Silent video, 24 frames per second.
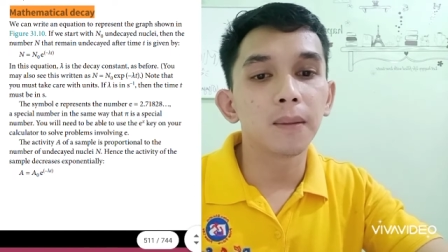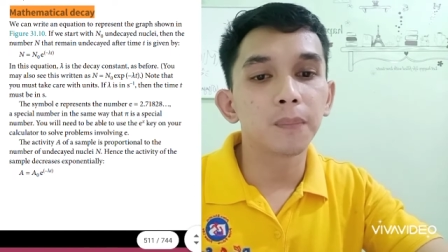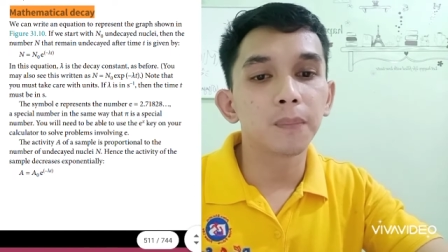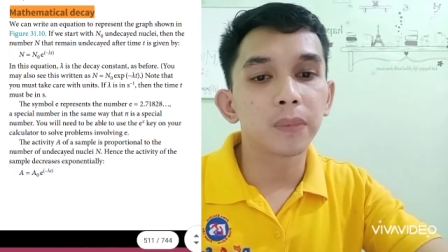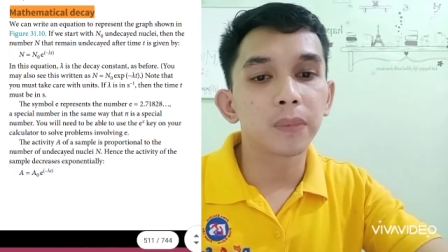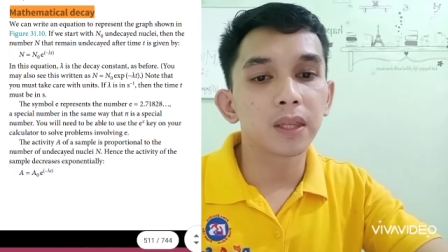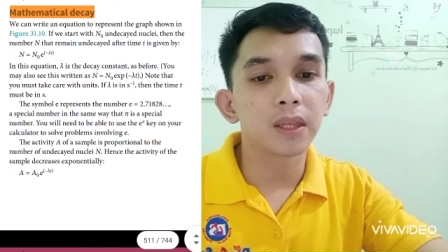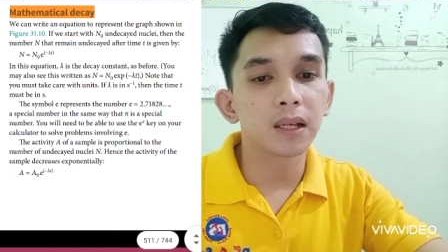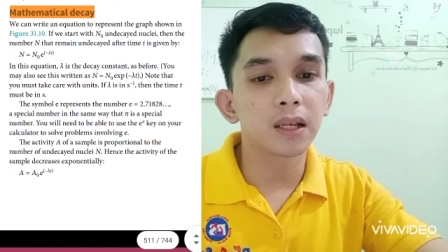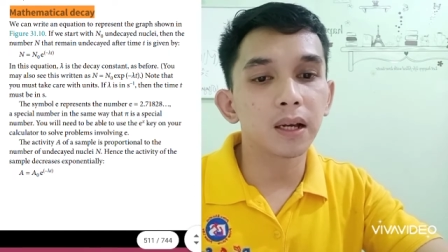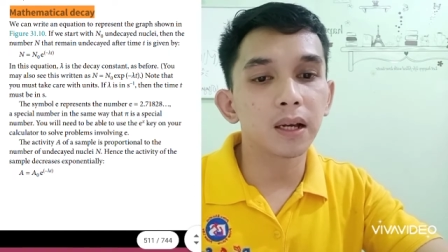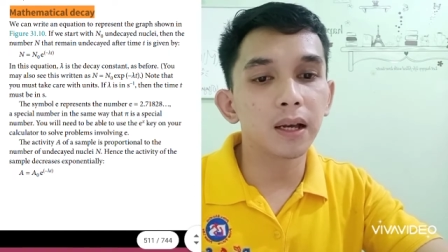
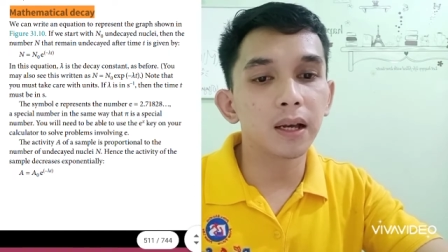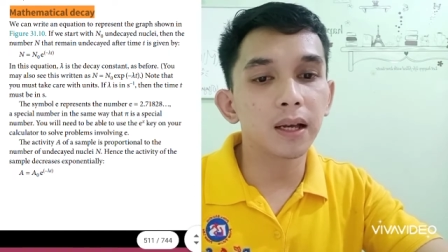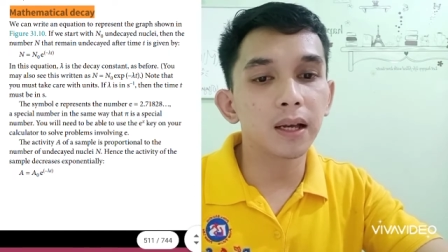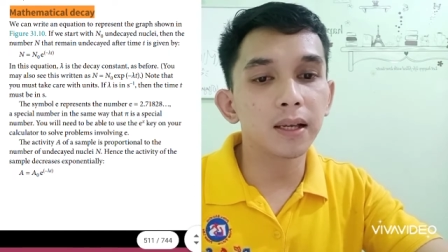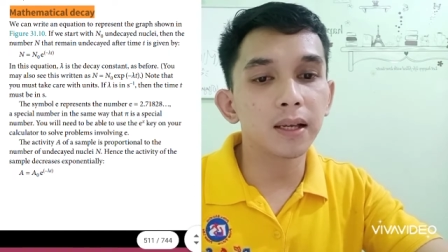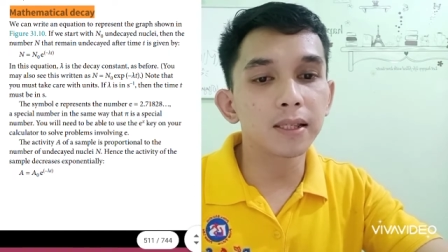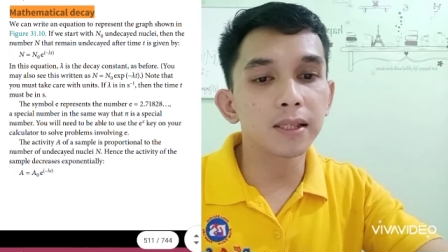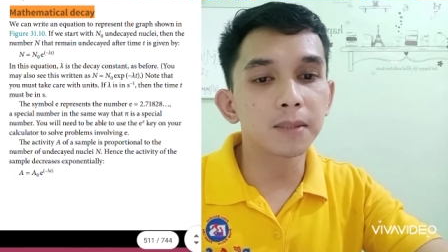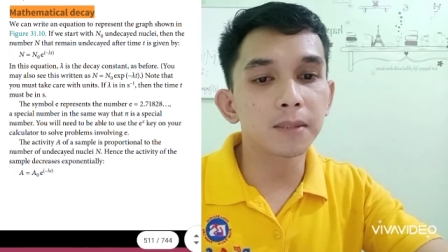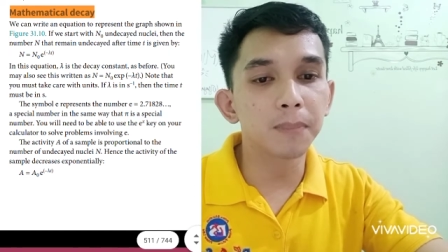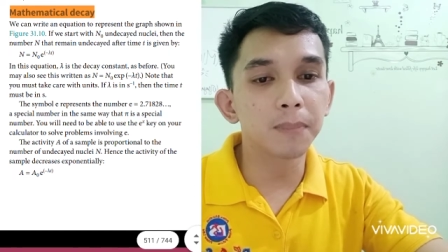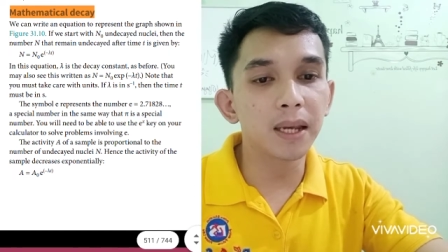A
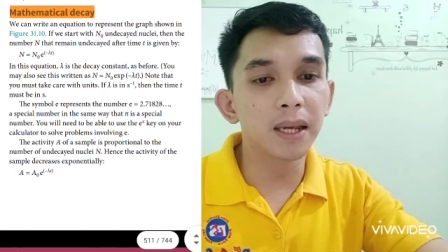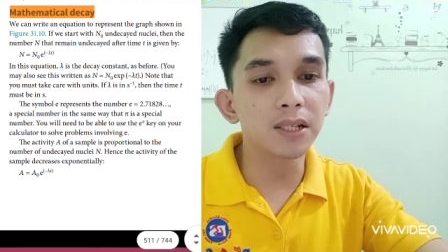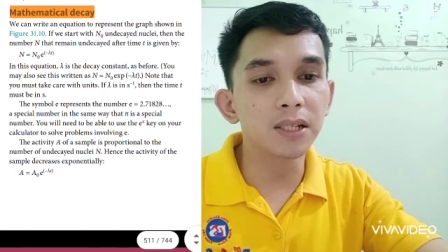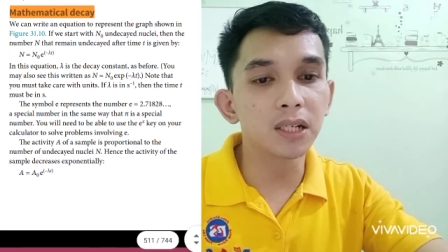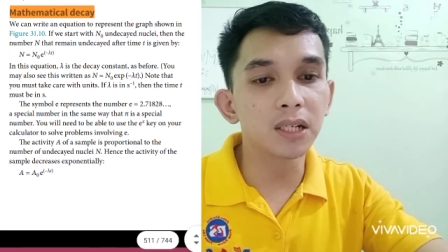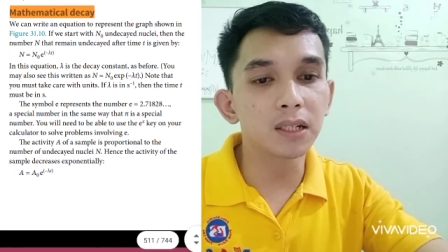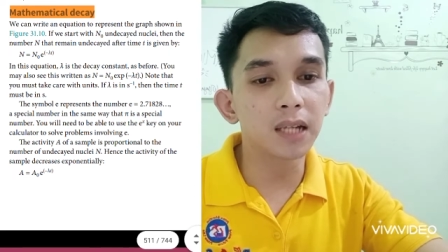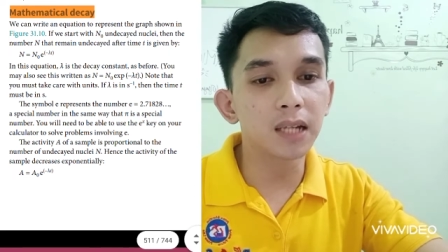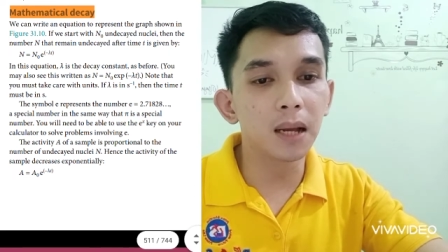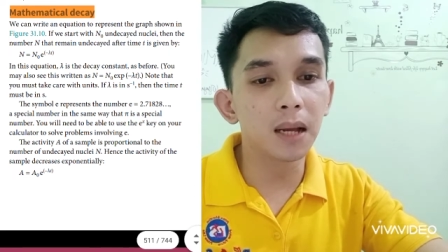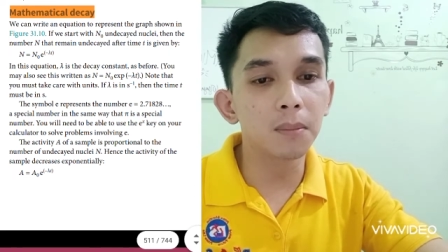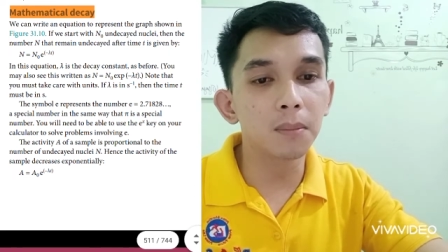spatial
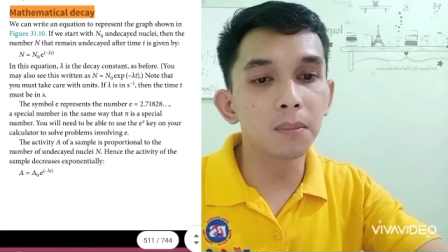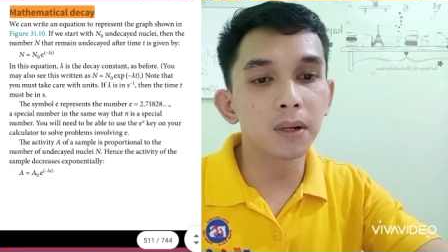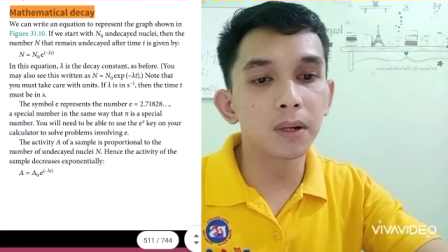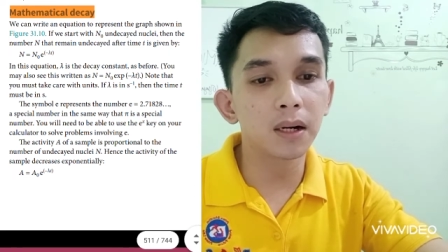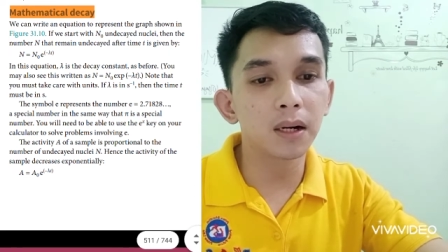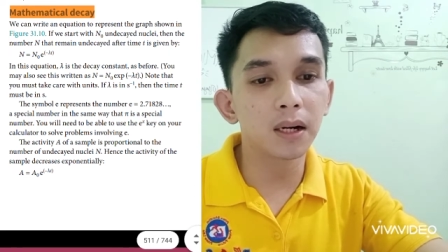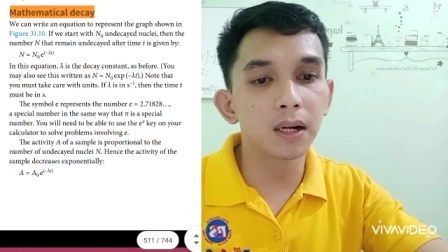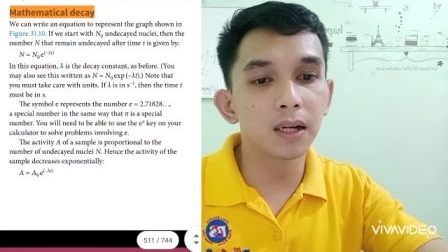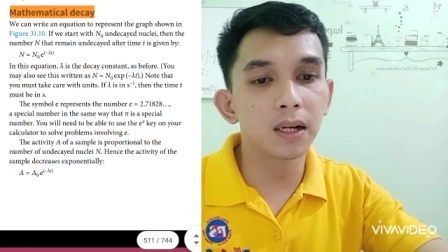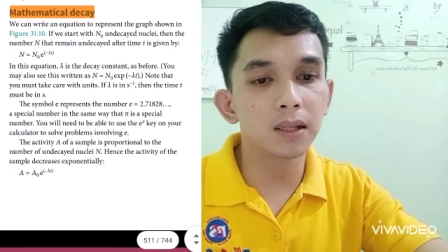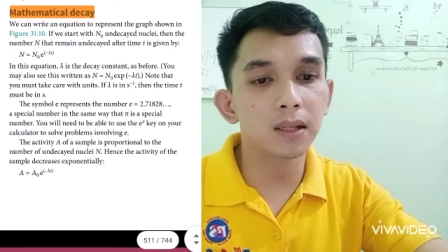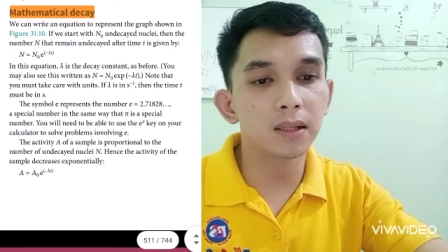number
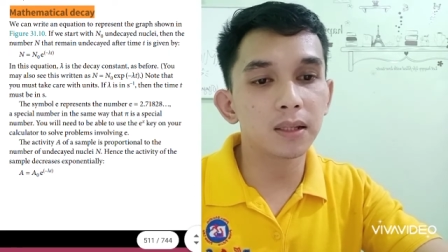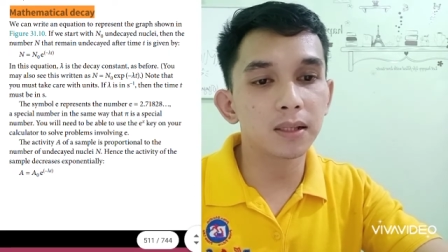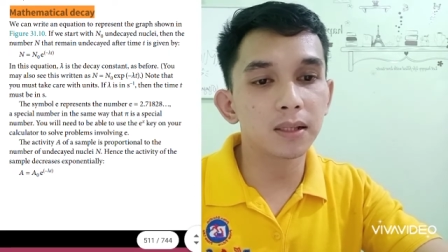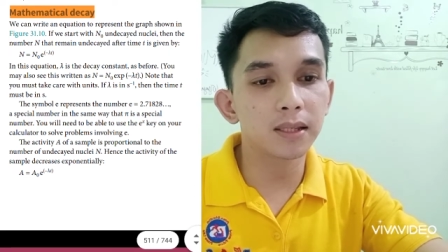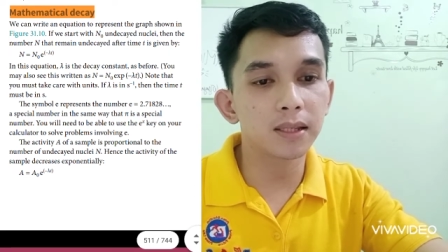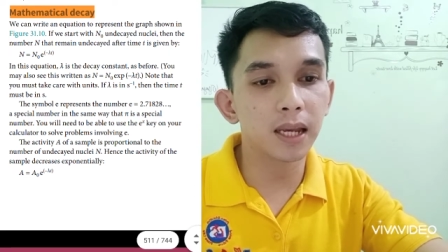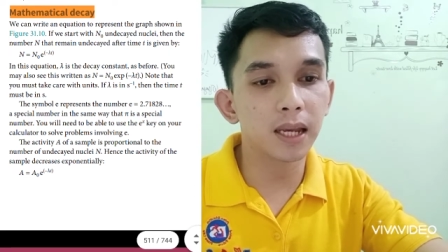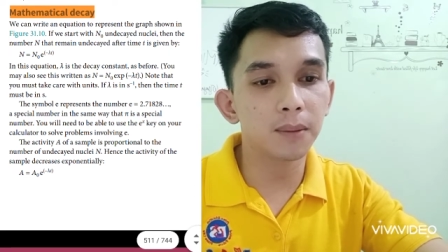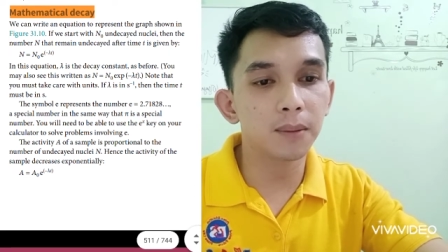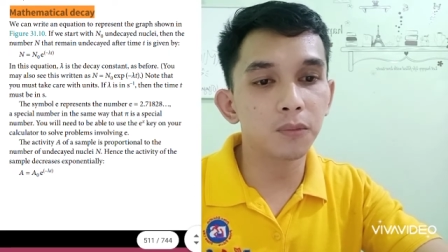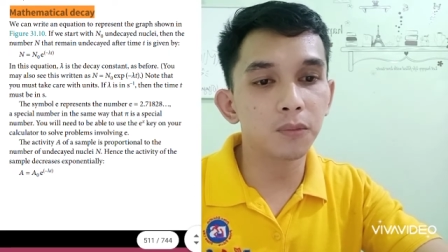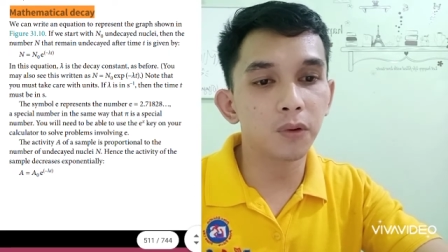in the
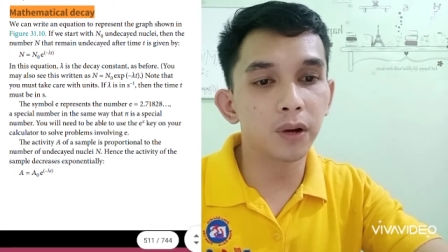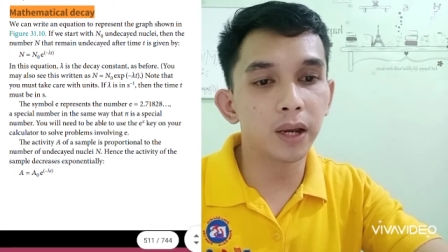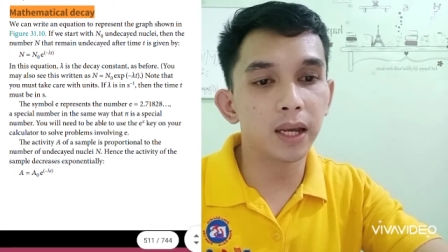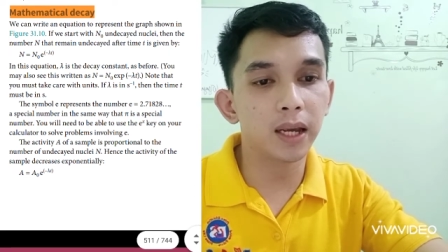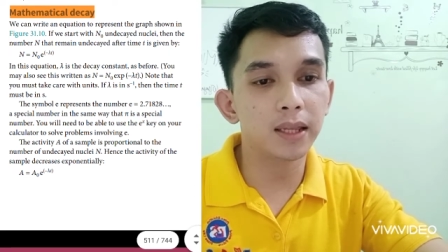same way